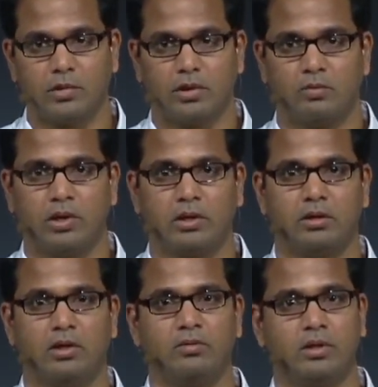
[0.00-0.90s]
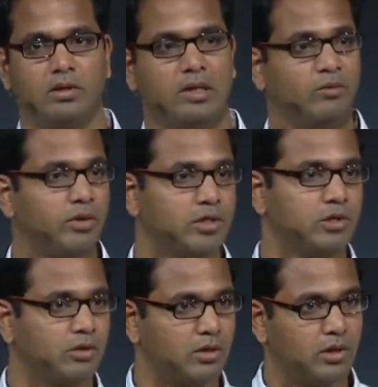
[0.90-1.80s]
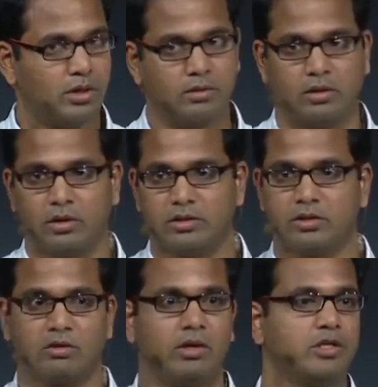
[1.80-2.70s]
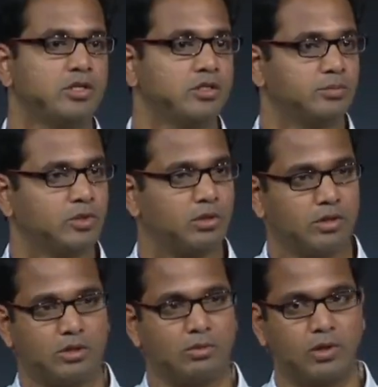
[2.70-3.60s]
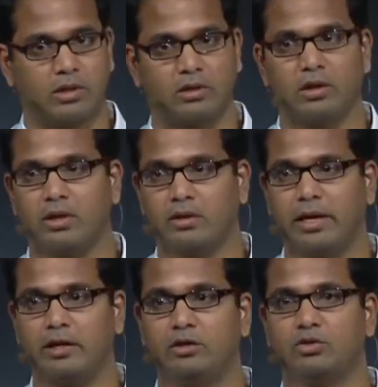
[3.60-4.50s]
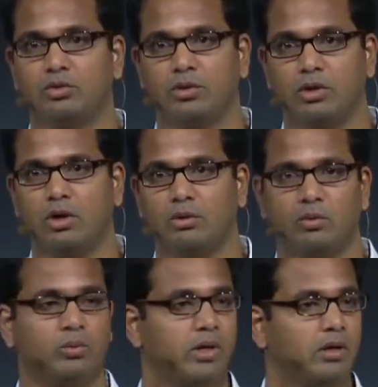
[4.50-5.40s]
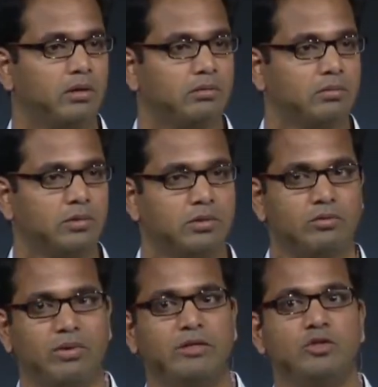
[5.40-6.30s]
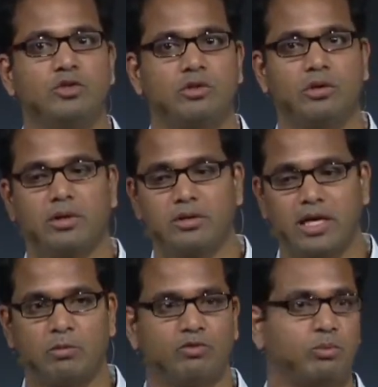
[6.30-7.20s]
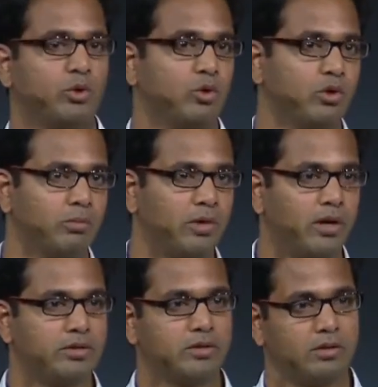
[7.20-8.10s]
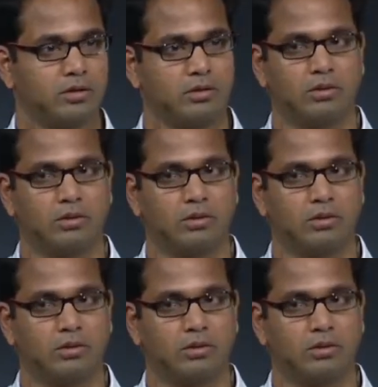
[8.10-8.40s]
We can either leverage our existing relationships, or we can guide you through how to reduce your time of procuring parts, or